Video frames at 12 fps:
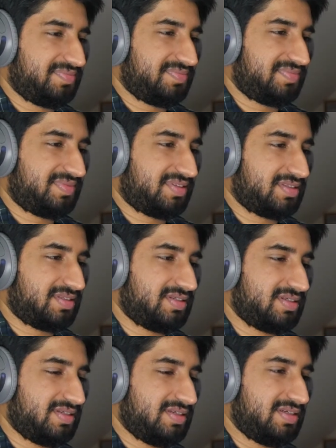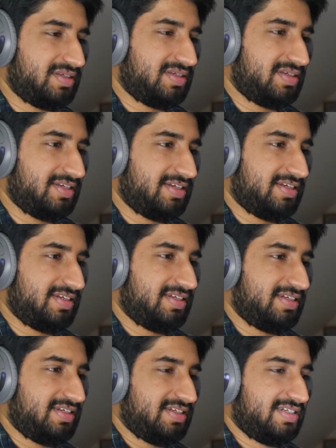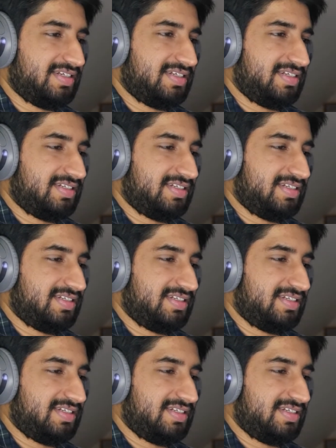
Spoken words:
[no speech]